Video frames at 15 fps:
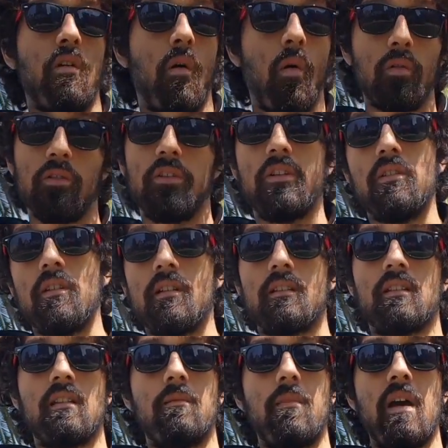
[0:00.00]
older
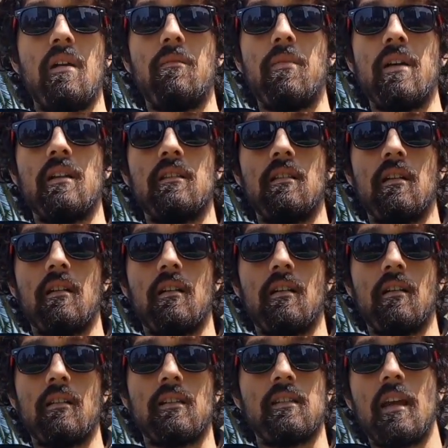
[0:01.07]
units that may have been
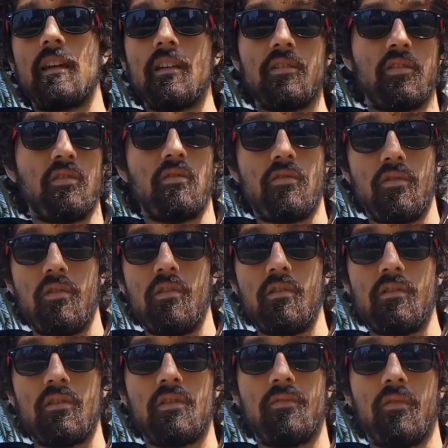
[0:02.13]
seconds or
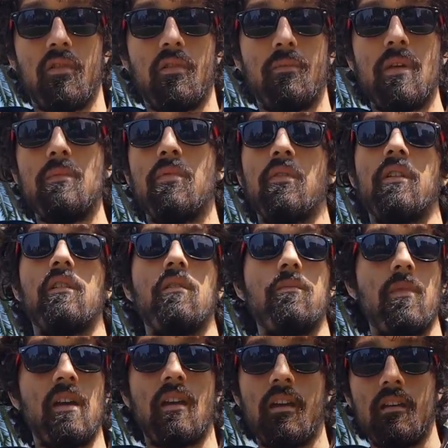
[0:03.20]
thirds for people that are
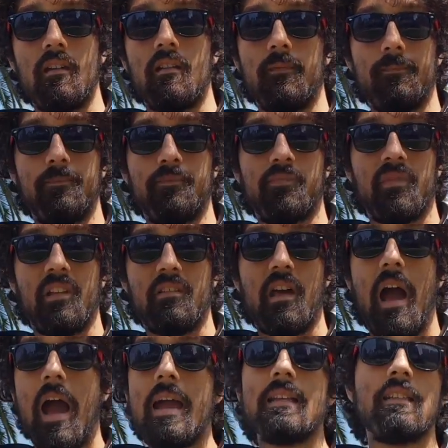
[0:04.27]
making the
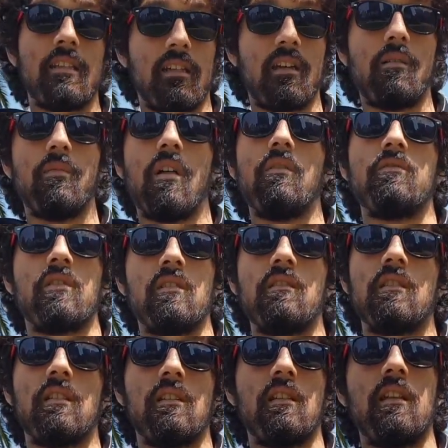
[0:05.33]
highest income levels in
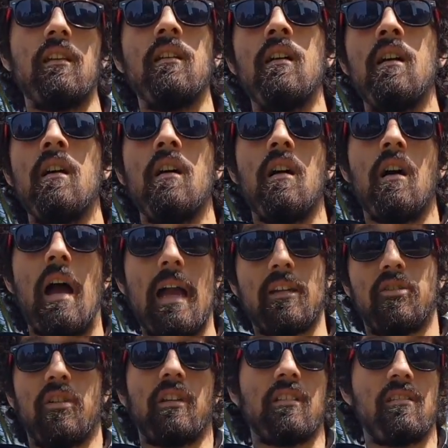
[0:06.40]
the city,
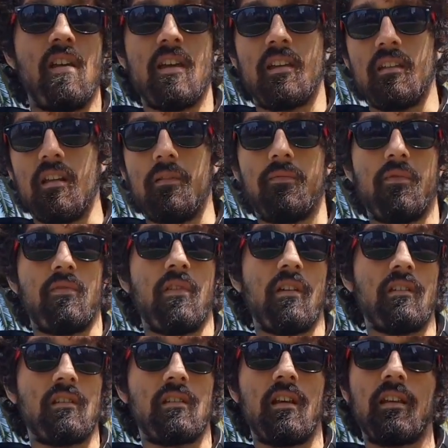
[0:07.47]
actually get taken up for
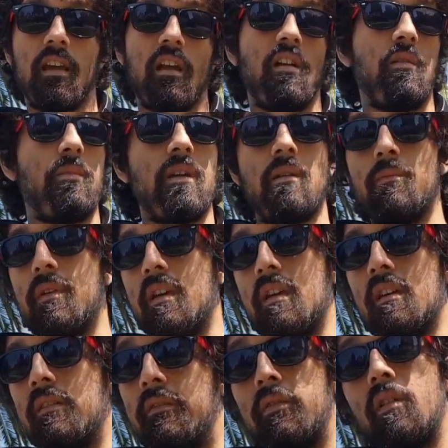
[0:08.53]
things like Airbnb
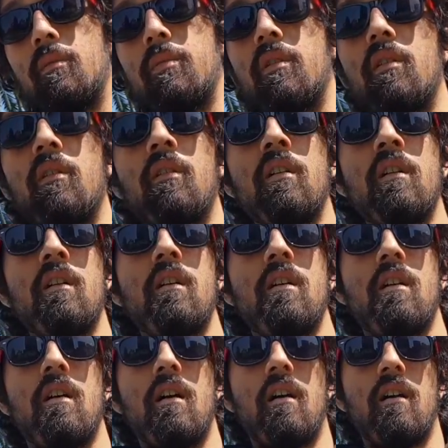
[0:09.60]
and
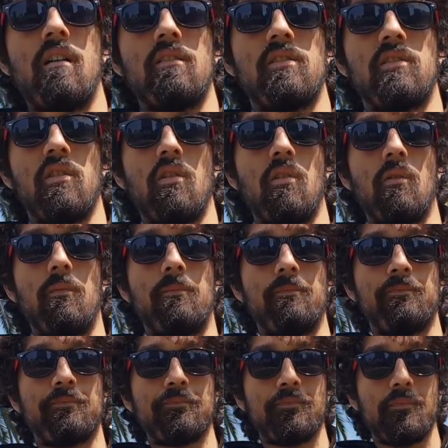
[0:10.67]
Vrbo. So
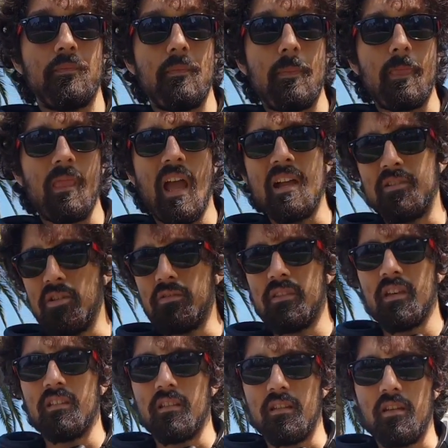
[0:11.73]
I do
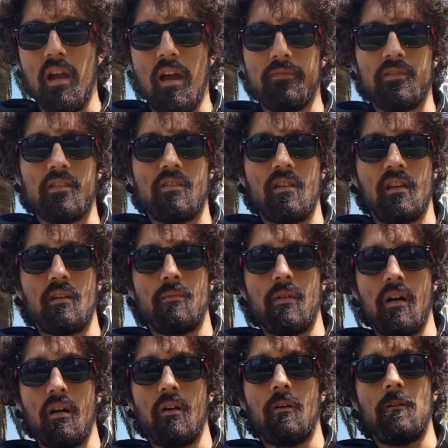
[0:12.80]
think that you have to think
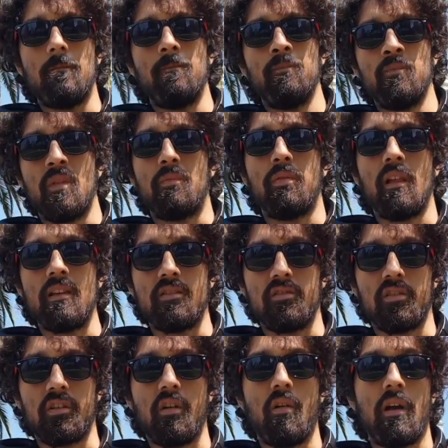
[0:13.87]
about the place
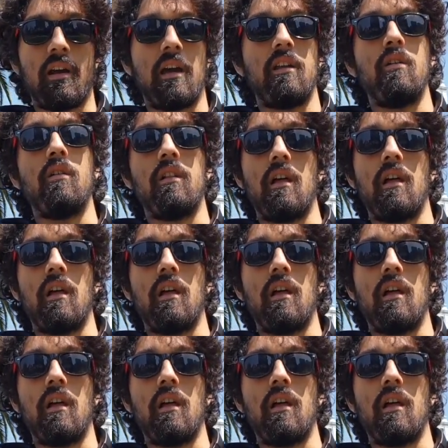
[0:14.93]
you're going. I know a